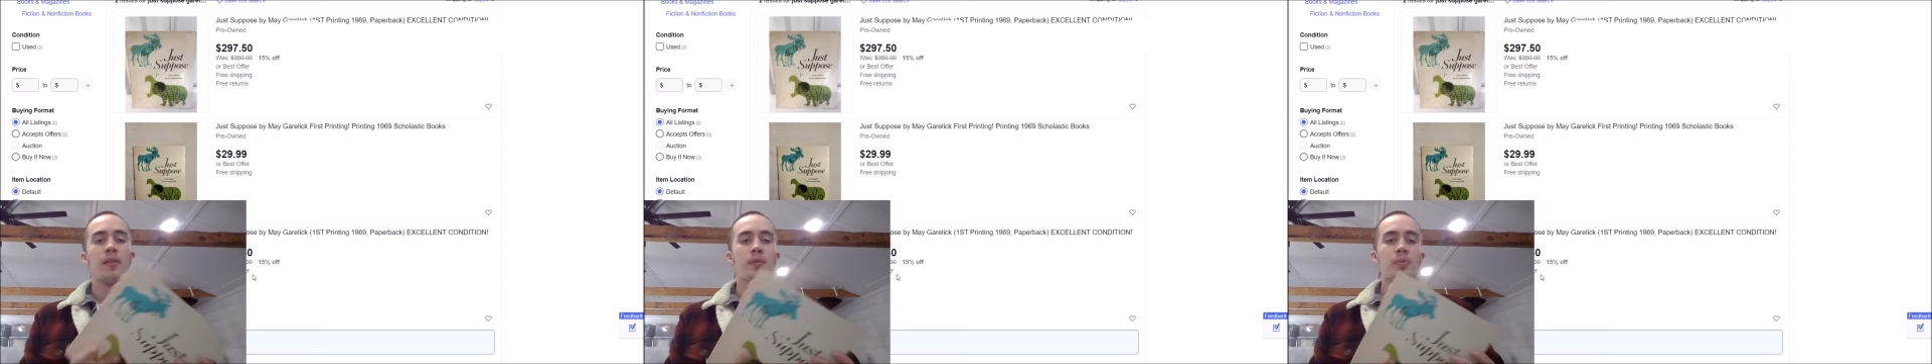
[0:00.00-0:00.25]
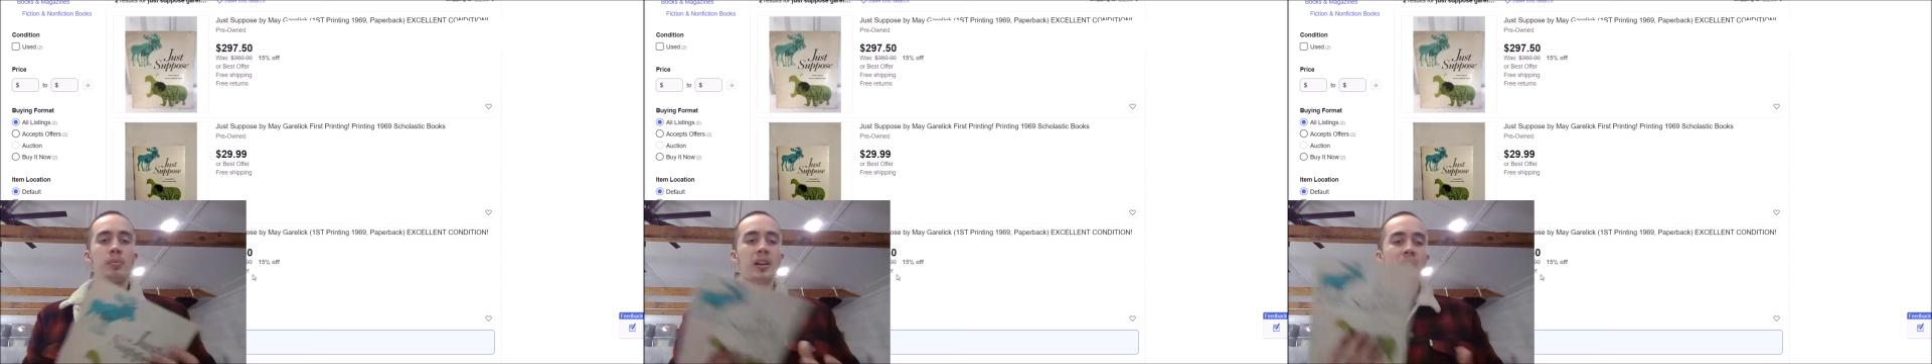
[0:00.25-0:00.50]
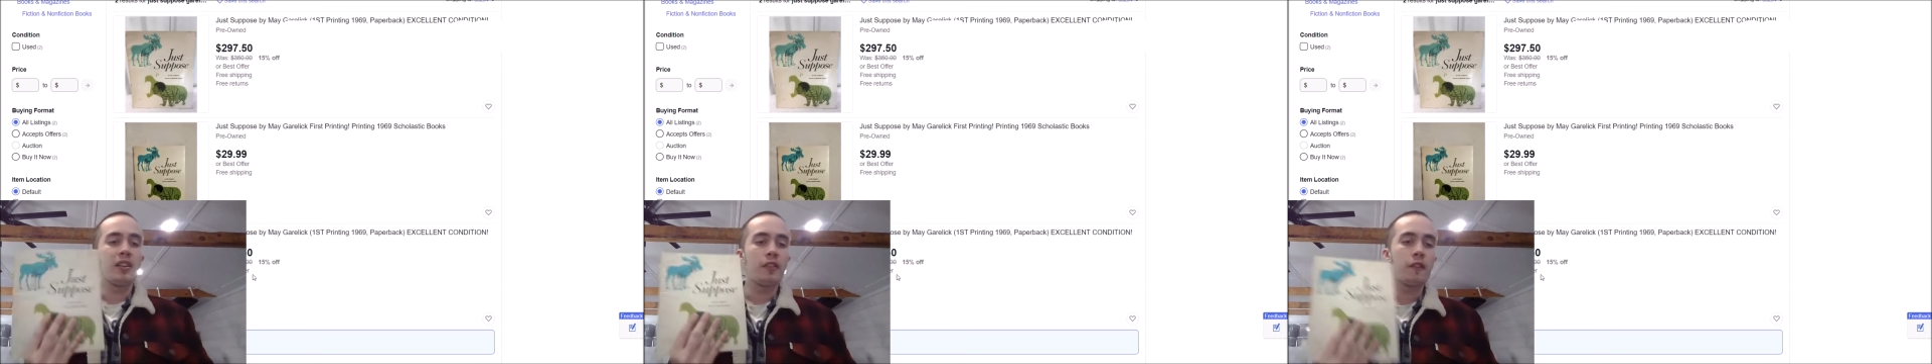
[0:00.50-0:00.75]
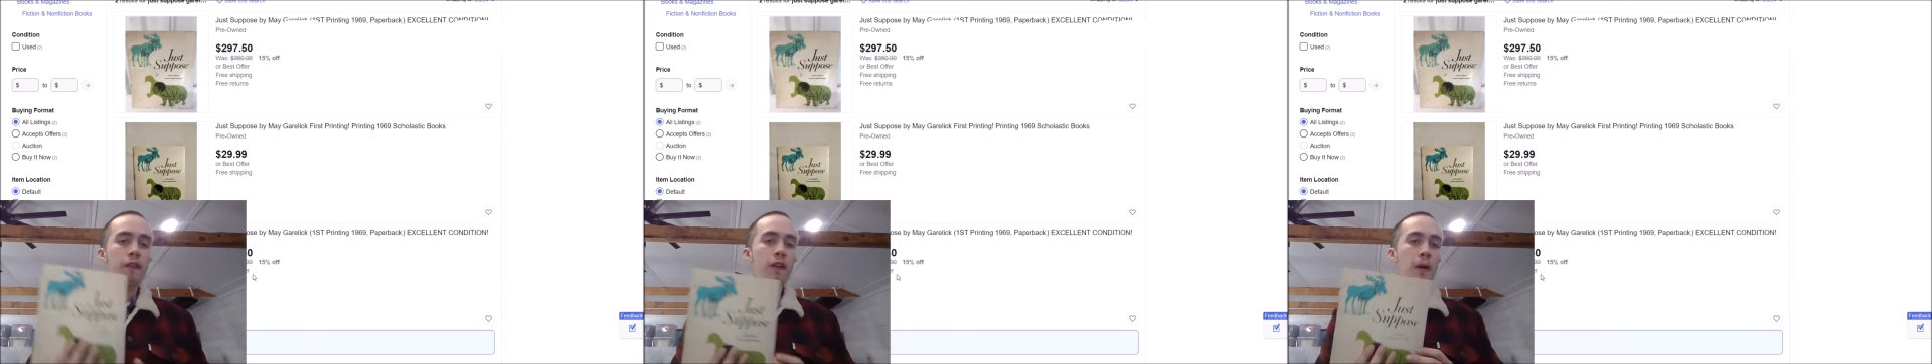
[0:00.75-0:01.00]
But even
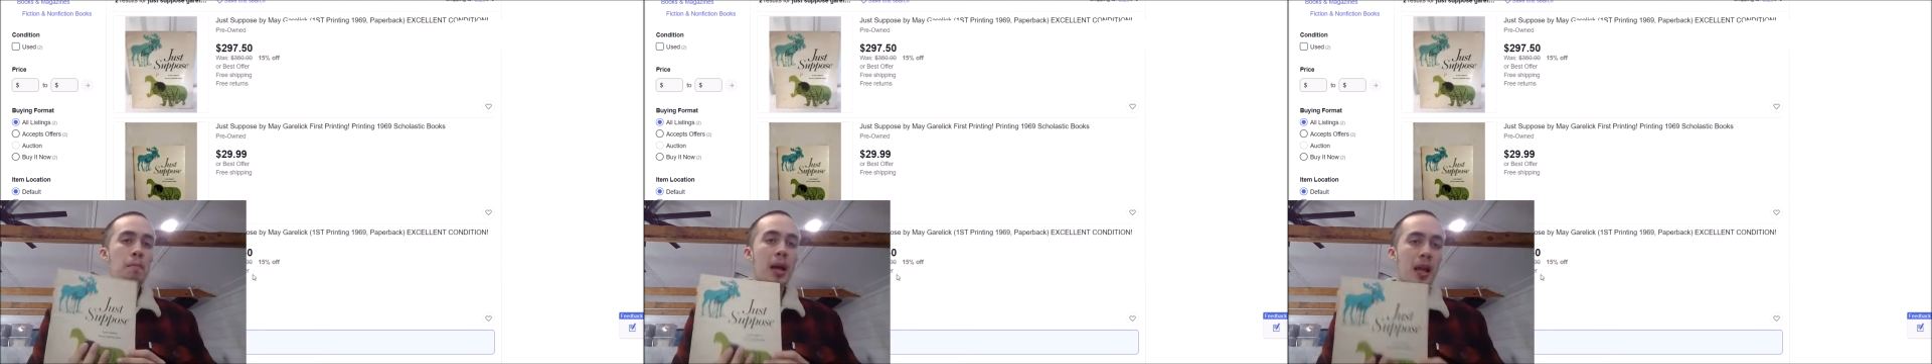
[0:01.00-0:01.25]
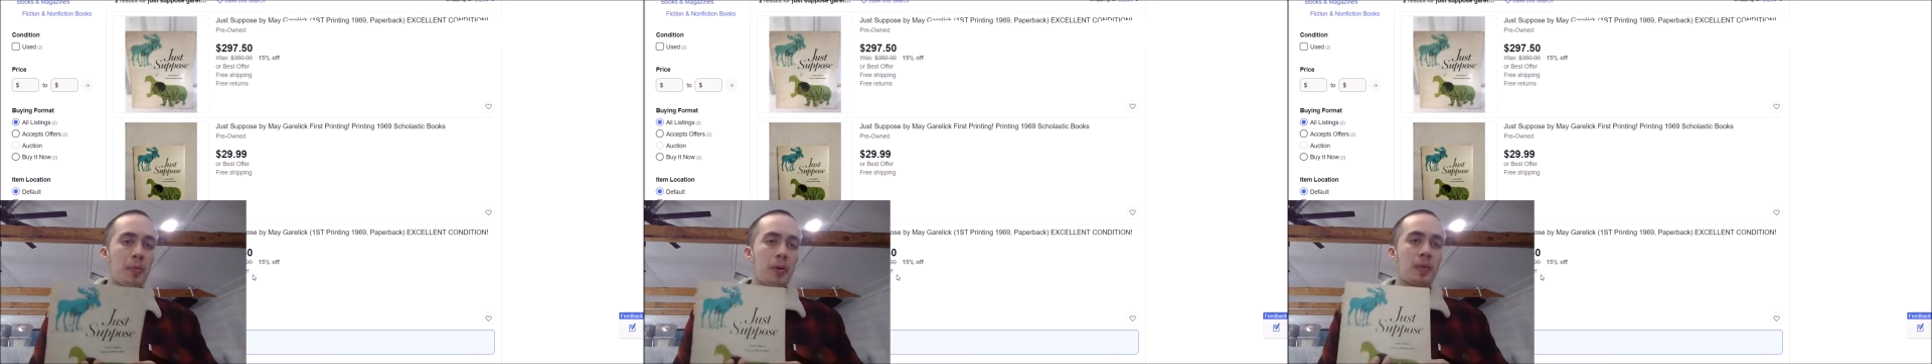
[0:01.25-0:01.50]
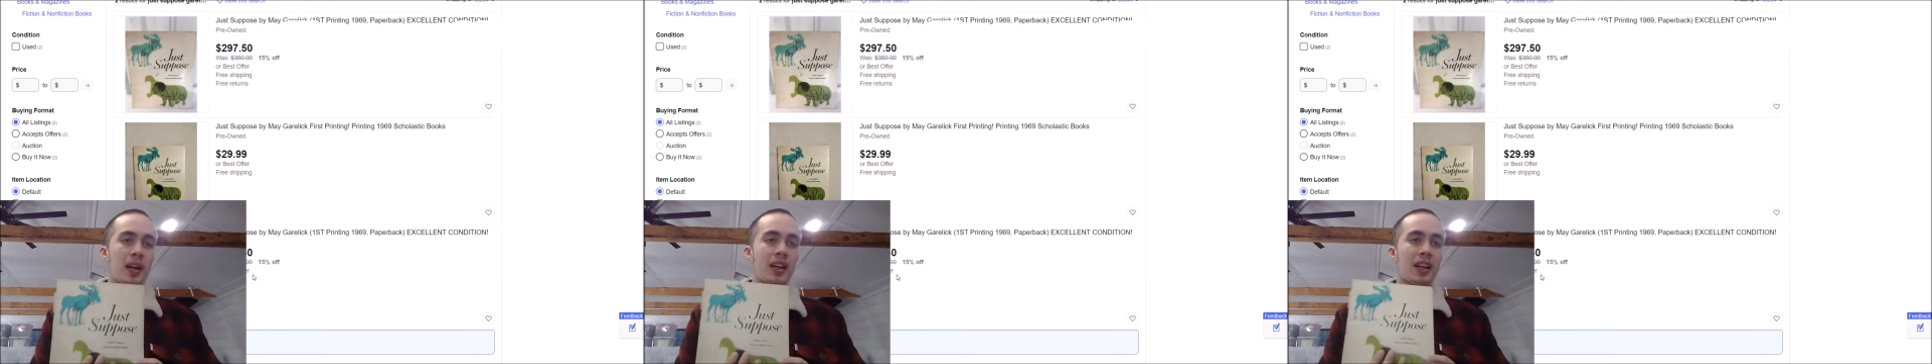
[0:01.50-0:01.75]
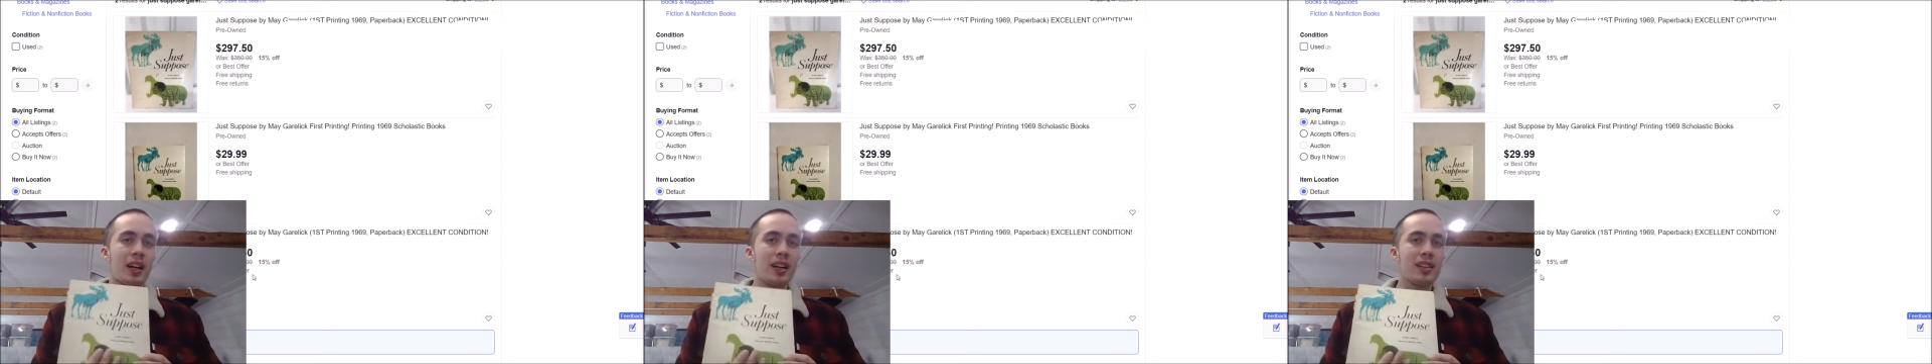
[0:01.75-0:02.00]
for a paperback,
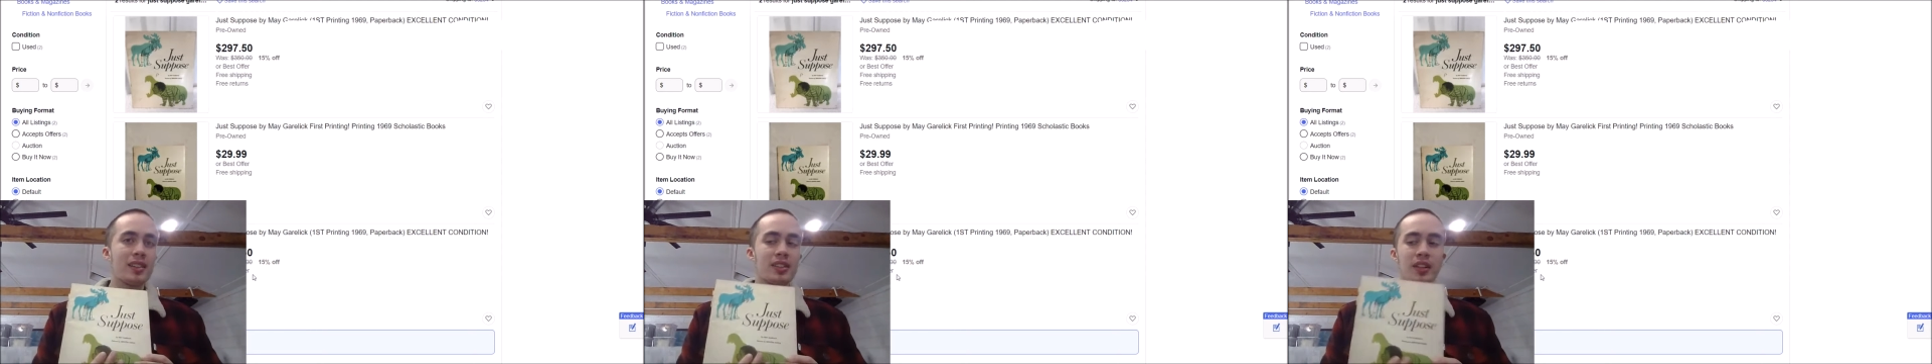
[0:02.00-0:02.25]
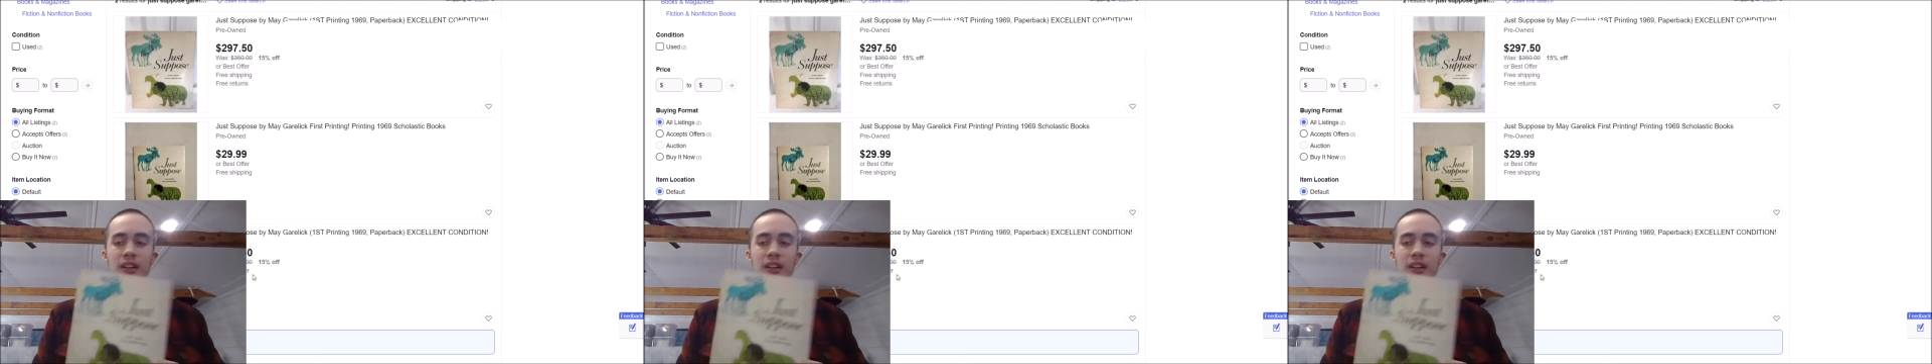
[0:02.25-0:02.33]
guys,